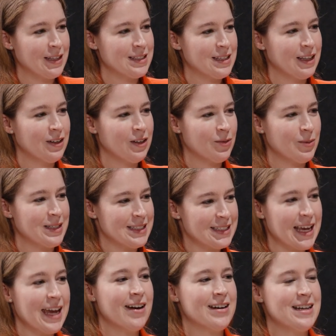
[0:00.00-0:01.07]
it's a little bit
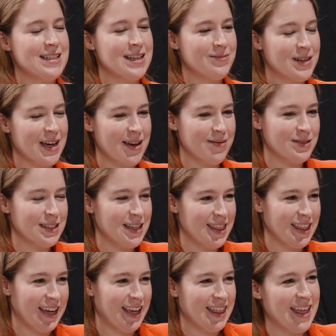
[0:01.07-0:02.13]
scary sometimes to
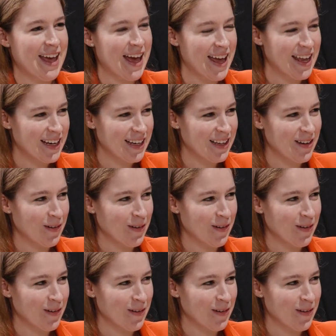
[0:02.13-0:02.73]
think that,